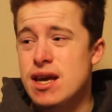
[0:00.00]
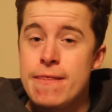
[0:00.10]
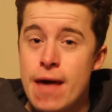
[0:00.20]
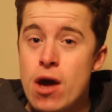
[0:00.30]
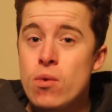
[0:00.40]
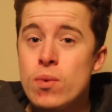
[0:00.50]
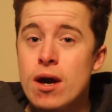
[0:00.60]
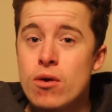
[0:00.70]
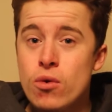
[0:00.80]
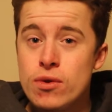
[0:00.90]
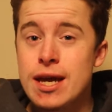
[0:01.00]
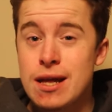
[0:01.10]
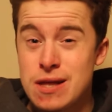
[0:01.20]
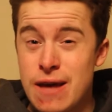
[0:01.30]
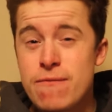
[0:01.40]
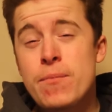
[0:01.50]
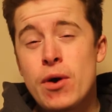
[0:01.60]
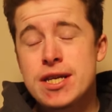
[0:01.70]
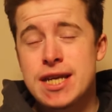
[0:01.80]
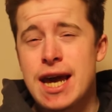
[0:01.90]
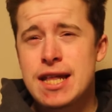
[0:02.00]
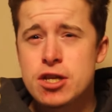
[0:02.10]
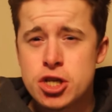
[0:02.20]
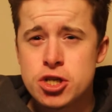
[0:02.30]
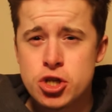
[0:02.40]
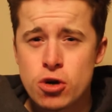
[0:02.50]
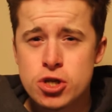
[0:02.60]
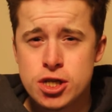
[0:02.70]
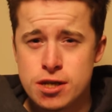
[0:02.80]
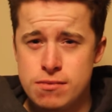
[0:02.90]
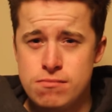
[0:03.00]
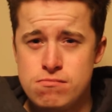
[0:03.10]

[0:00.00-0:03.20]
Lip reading: Now we are only 11 points ahead of St Johnstone.